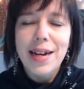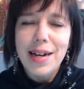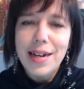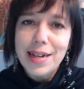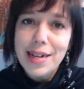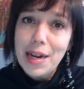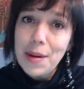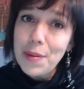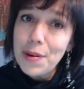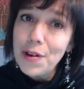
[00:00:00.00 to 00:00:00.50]

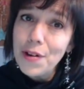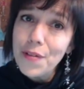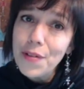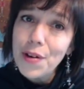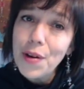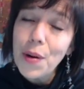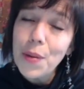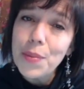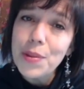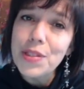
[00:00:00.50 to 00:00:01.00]
come on over to
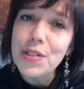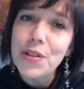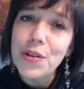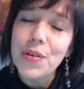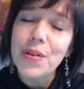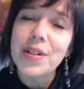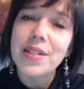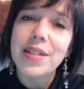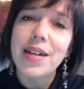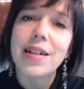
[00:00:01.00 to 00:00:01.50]

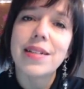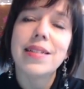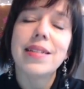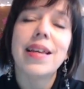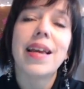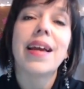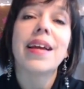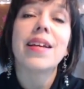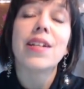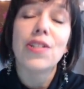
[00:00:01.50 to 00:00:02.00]

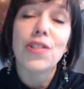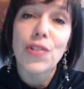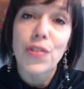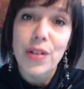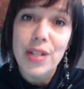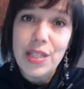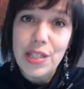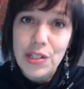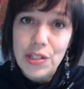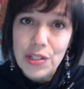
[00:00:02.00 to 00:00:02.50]
openthedoor.ca and
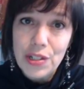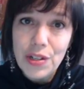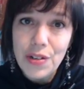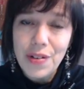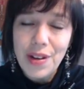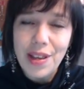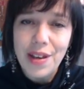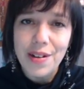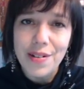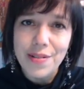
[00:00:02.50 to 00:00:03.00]
join the
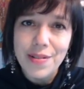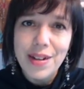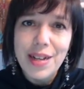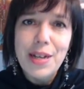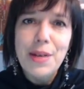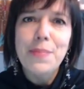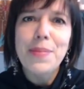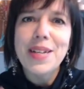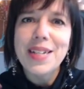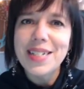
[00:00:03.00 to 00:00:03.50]
studio,
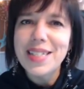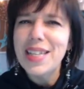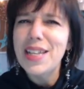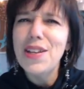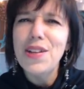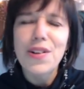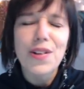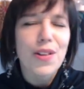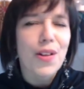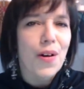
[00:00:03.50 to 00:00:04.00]
because then
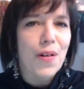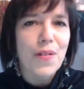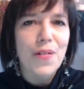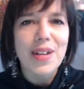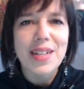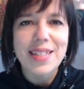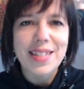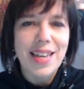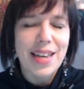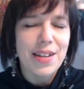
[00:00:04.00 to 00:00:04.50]
you'll
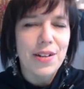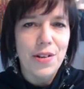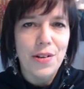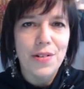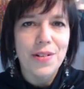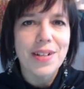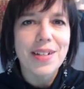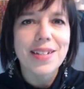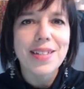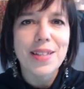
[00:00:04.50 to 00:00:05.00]
always get
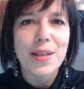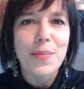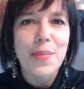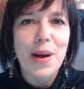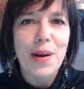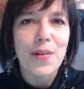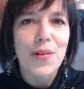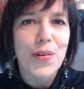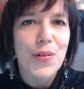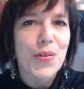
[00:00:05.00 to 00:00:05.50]
notice
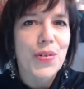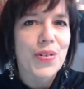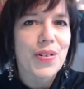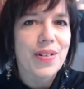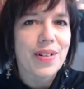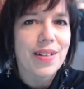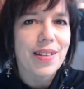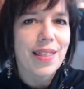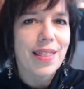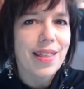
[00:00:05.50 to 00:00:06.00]
about
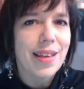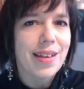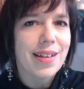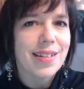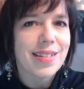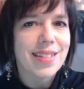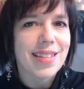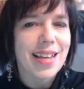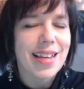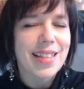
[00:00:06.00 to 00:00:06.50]
cool
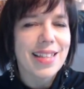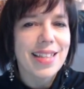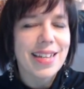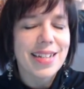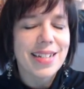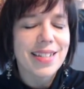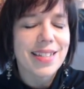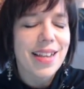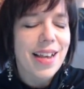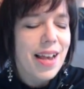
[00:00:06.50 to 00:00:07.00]
things like
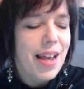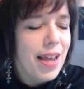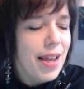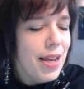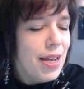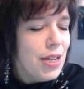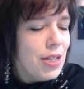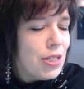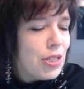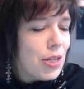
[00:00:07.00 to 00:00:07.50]
this.
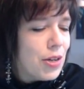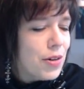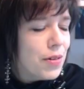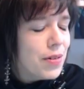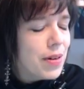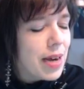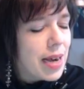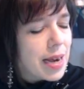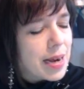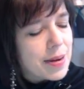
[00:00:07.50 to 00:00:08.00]

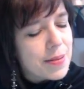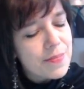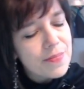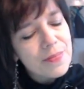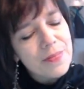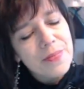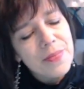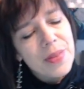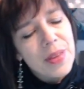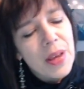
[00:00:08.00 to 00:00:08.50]
So
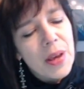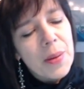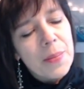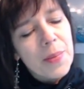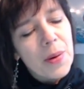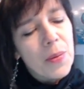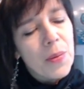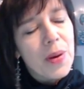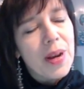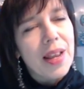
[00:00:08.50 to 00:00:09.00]

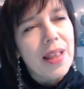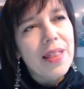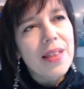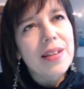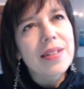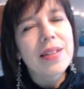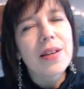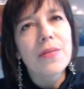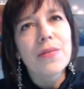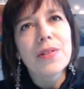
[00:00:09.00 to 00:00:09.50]
but one of the
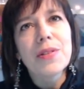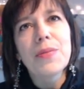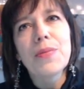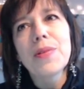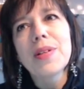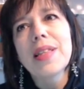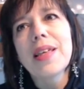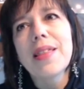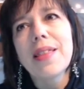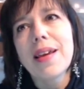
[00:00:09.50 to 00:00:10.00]
things I was
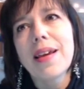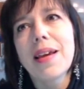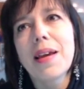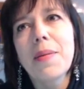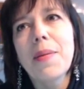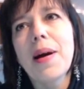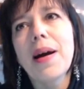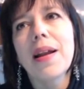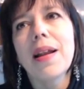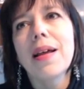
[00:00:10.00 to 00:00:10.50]
really thinking
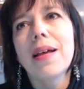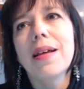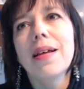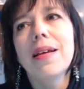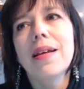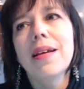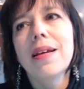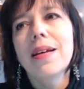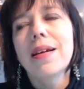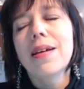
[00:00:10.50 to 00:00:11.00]
about
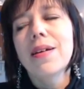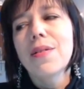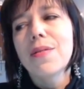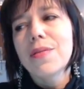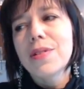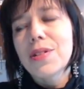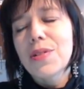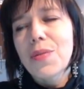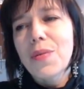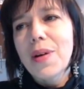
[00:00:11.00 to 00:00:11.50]

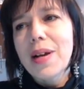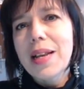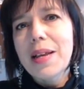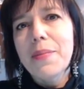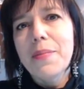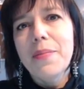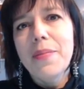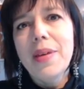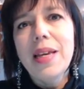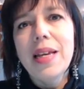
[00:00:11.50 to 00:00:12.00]
was what it
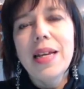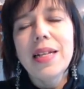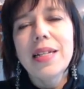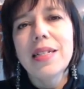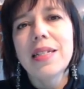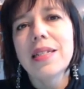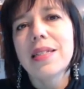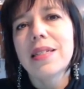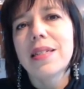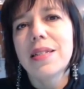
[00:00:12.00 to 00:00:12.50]

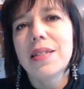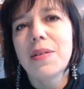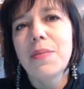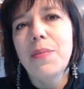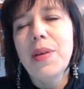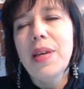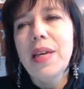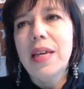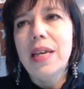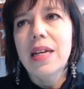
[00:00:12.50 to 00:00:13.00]
means to
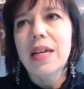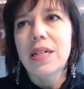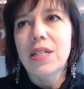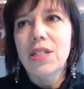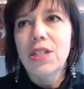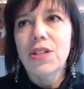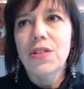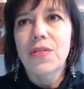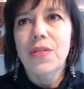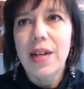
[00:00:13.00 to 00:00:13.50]
be a
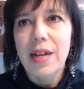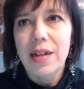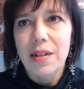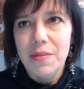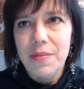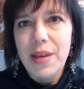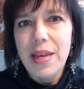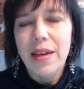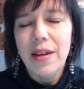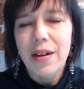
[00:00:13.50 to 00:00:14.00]
trail
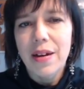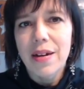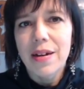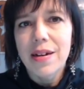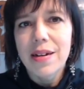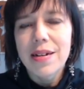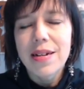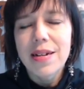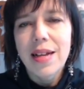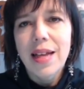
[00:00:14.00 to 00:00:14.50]

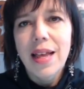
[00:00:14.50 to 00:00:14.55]
maker,